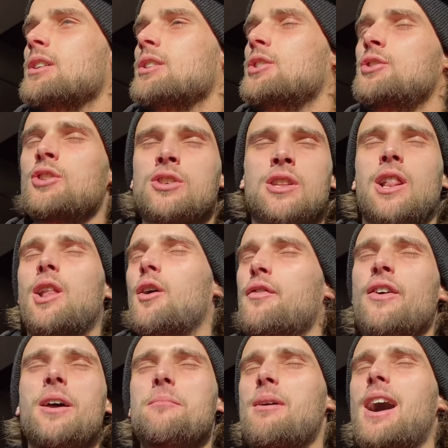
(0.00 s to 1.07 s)
you just
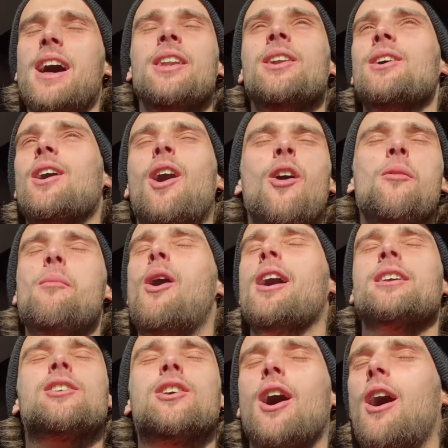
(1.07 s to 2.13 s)
love it, man. Oh
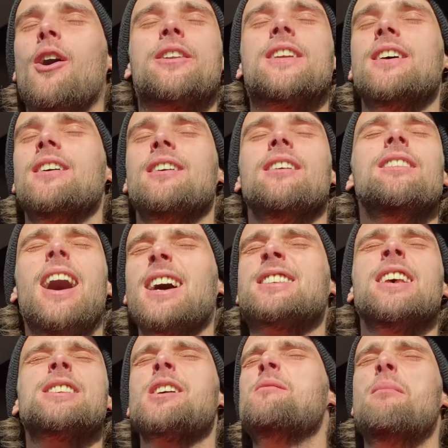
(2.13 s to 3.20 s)
my God.
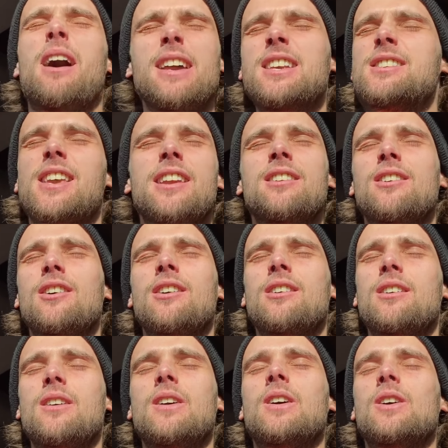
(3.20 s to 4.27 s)
That is amazing.
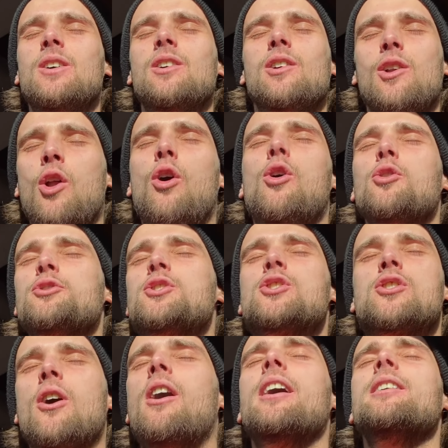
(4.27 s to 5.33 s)
Lord,
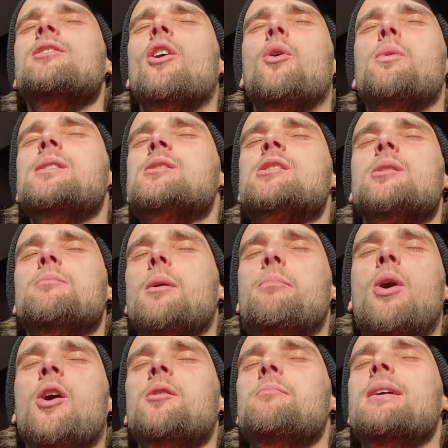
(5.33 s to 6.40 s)
shine your wisdom
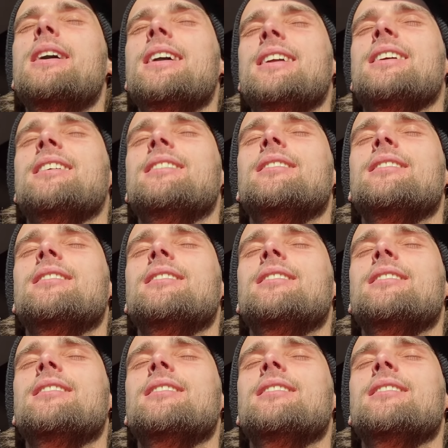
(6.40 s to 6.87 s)
upon me.